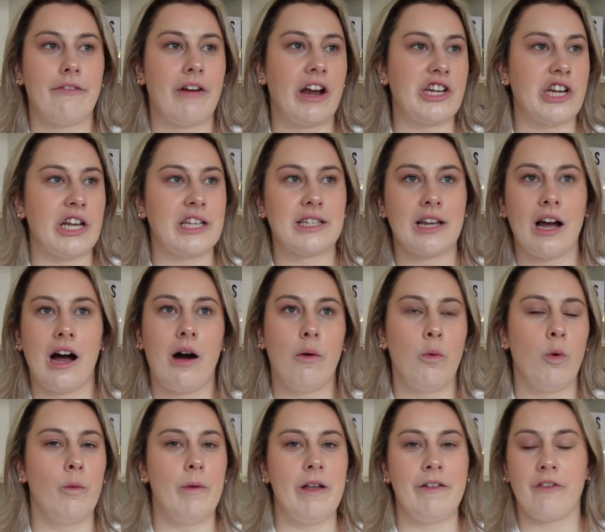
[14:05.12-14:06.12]
Francesca
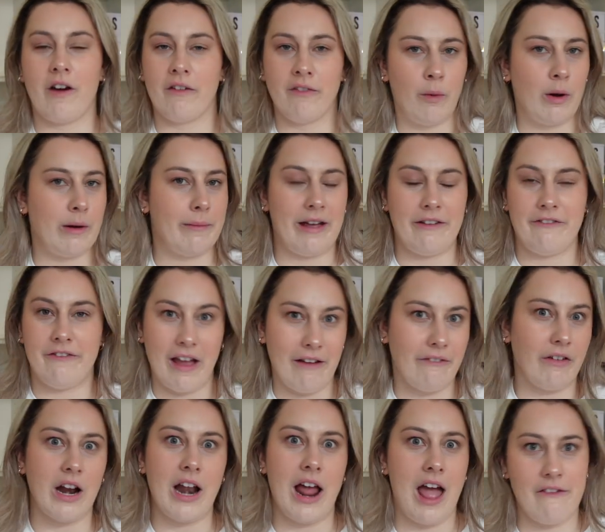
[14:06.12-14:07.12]
will be forever one of my
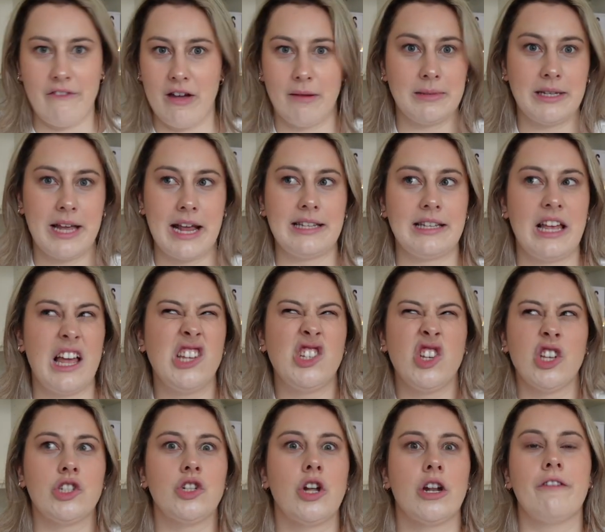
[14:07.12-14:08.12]
favorite FMCs. It's
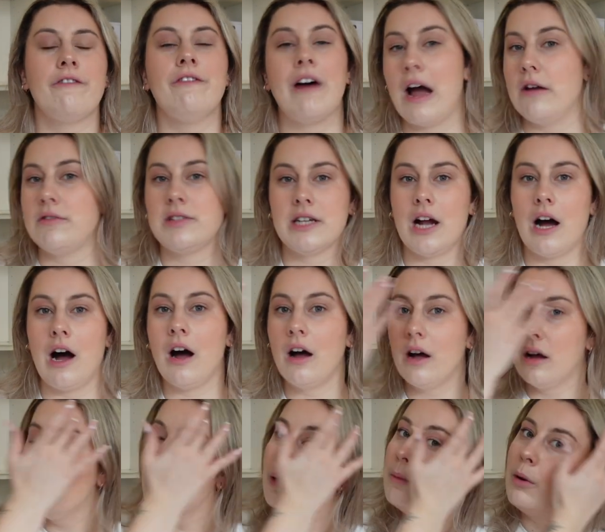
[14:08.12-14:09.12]
just not a five star
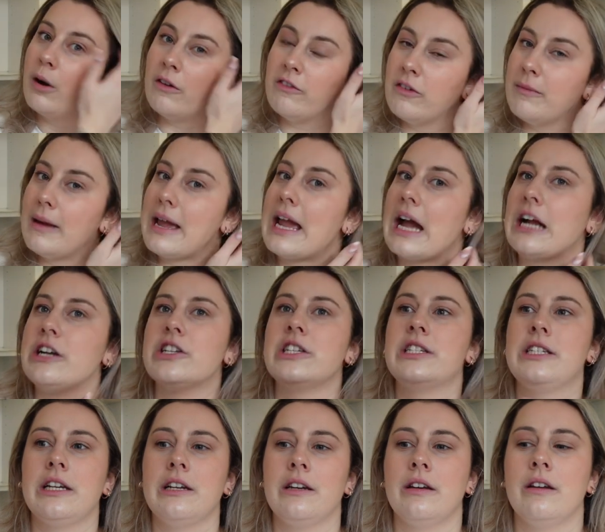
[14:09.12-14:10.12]
book for me. I
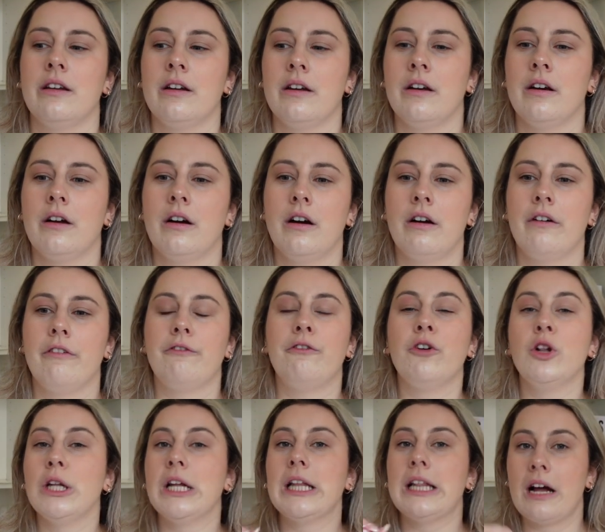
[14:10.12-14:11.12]
just didn't
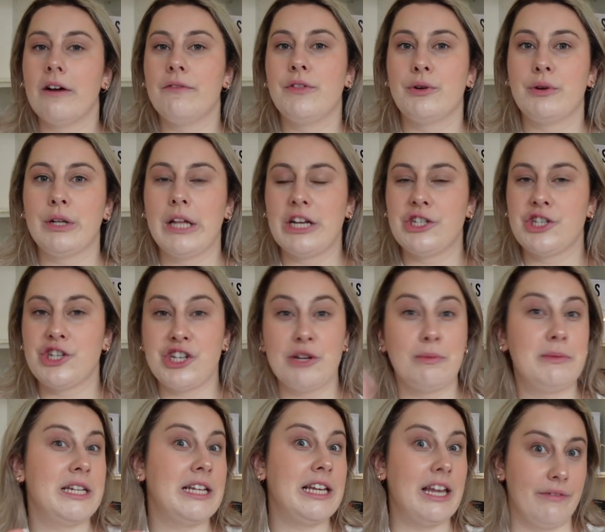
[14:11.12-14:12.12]
fully love the
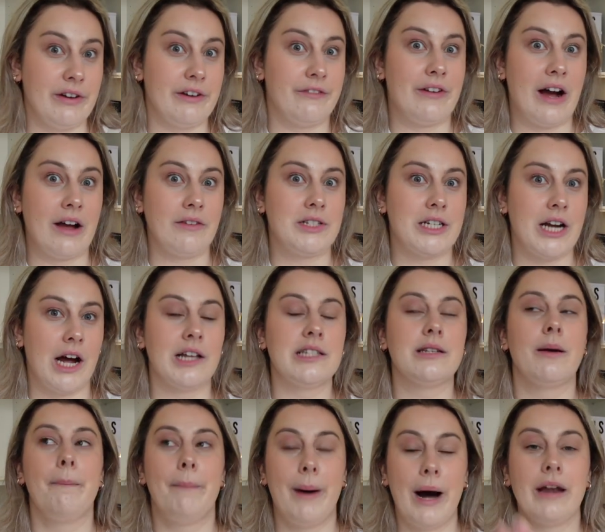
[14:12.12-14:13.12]
relationship to give it a five stars,
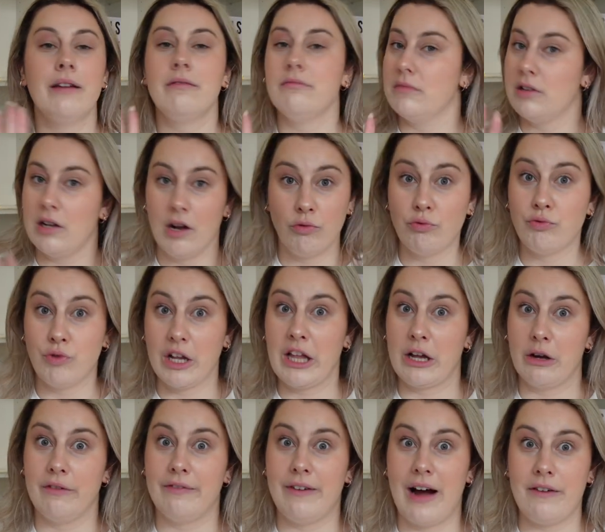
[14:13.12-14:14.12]
but really
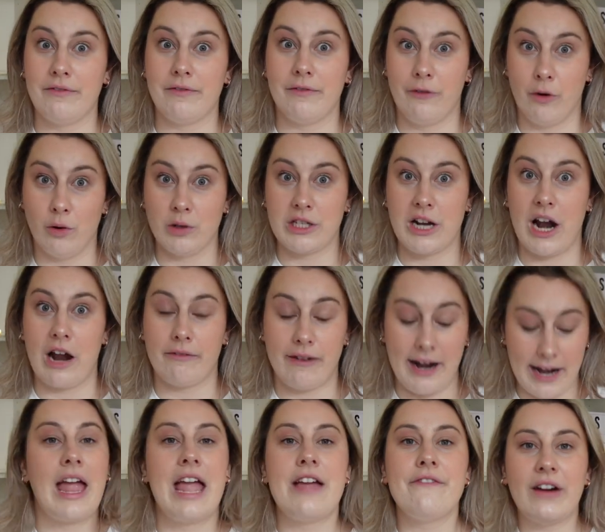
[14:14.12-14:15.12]
good five, four star
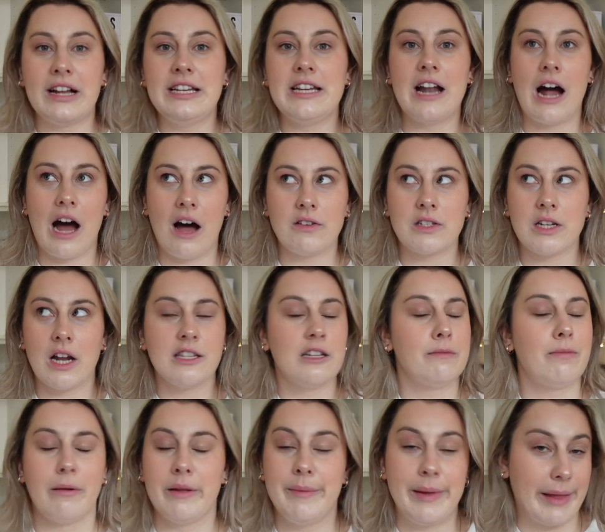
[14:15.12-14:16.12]
read. If I did half stars, it'd
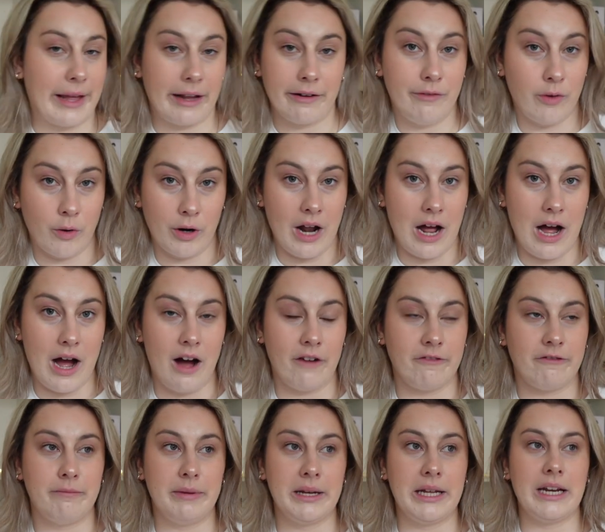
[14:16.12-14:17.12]
probably be like a four and a
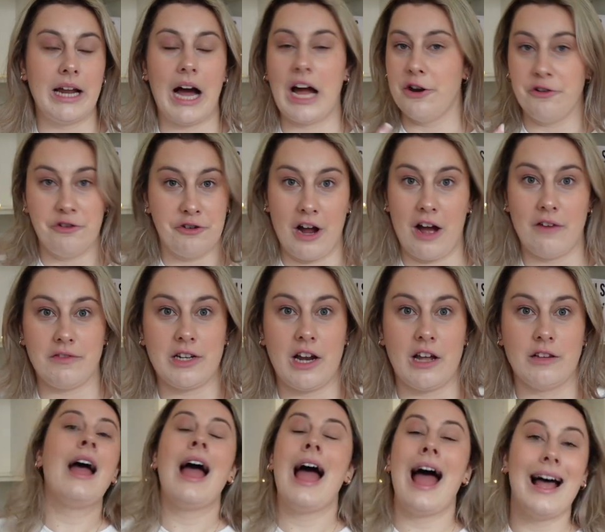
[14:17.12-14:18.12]
half, but I don't do half stars.